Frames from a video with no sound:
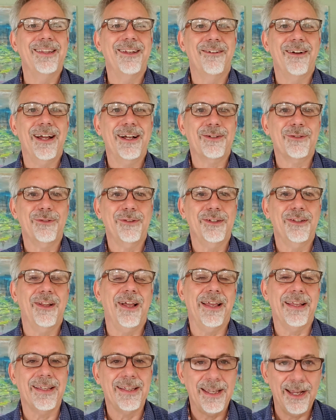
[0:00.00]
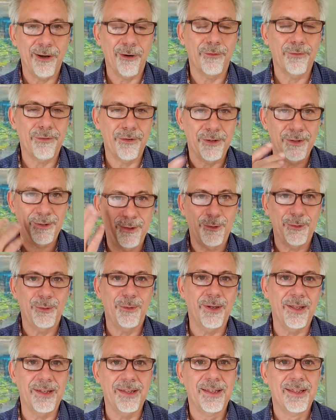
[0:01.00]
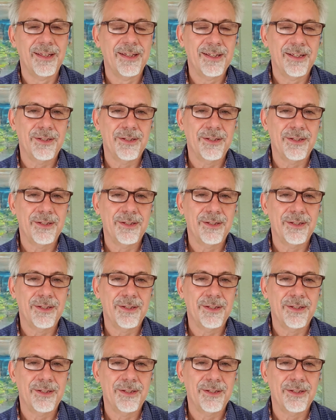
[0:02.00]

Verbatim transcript: They're actually like care for you and